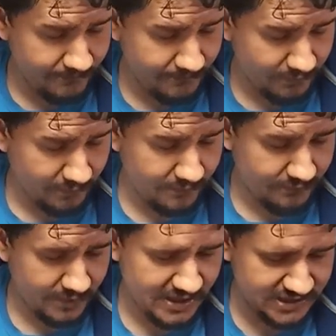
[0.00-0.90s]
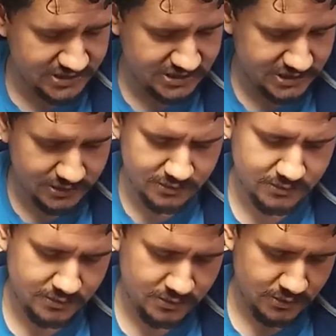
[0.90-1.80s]
for next
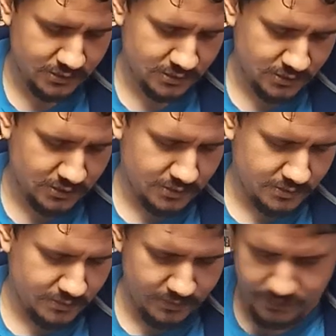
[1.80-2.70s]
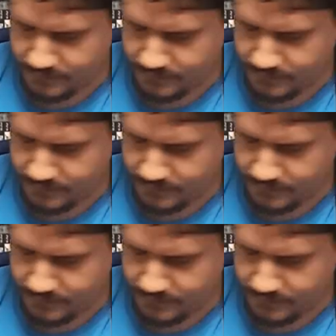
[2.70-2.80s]
year would